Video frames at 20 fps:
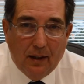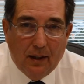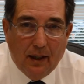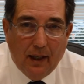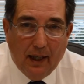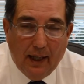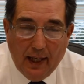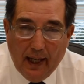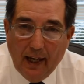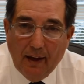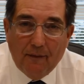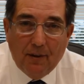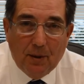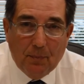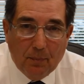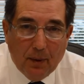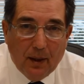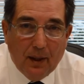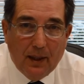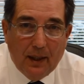And
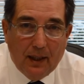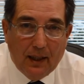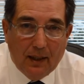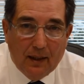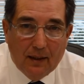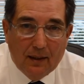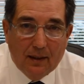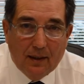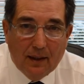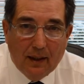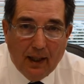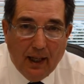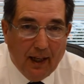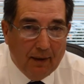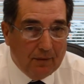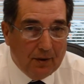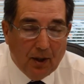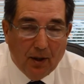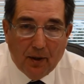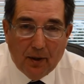having money, and
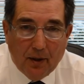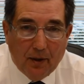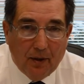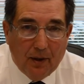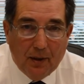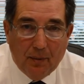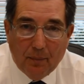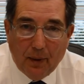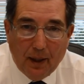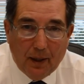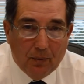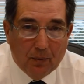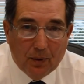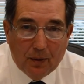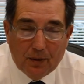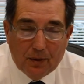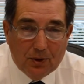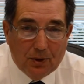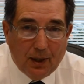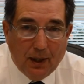I've gone on in my
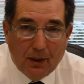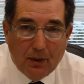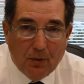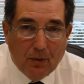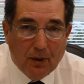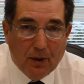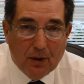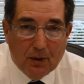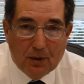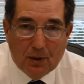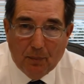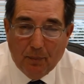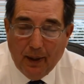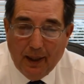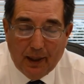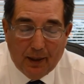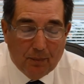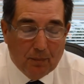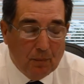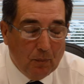real estate career to
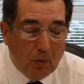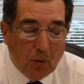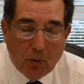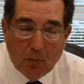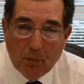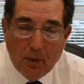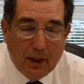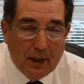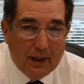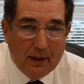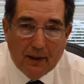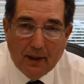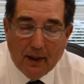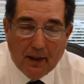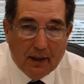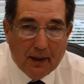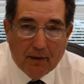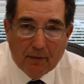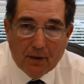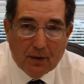make more money than
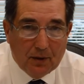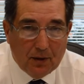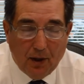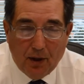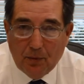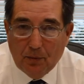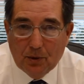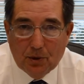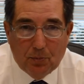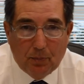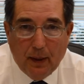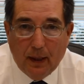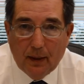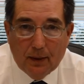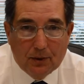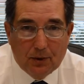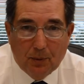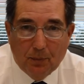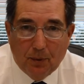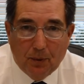I ever thought was
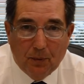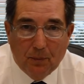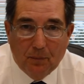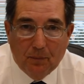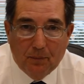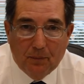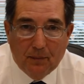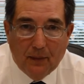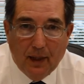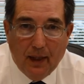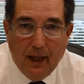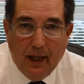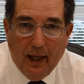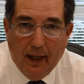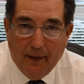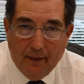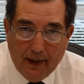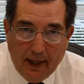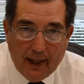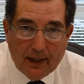possible.
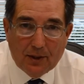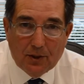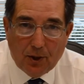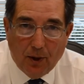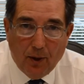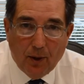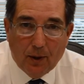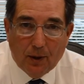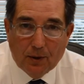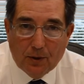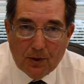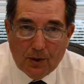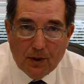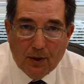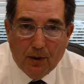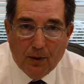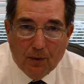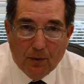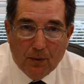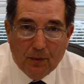And that's hard
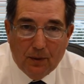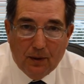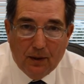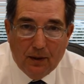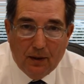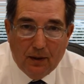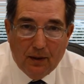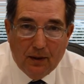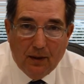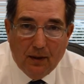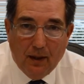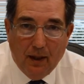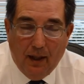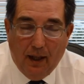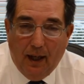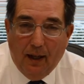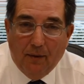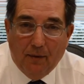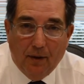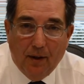too.
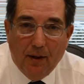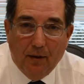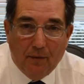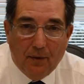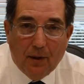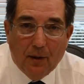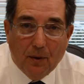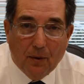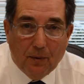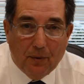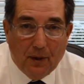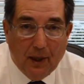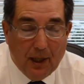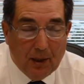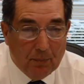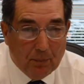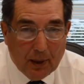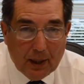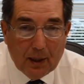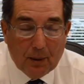And I love the old
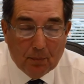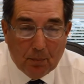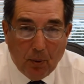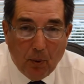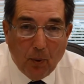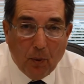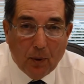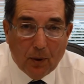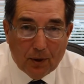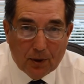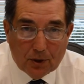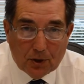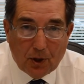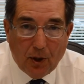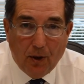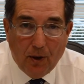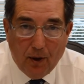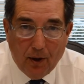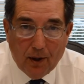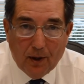thing, being poor is
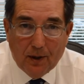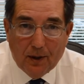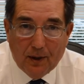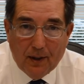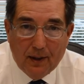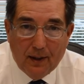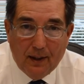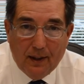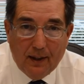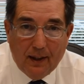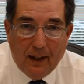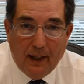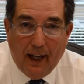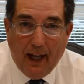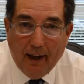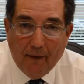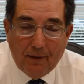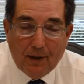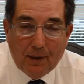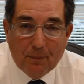hard, and
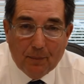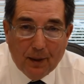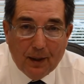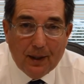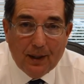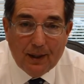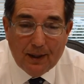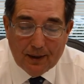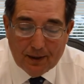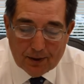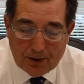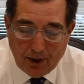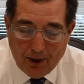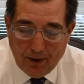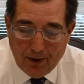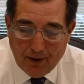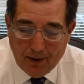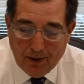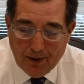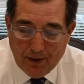having money is
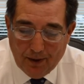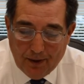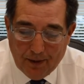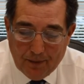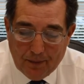hard.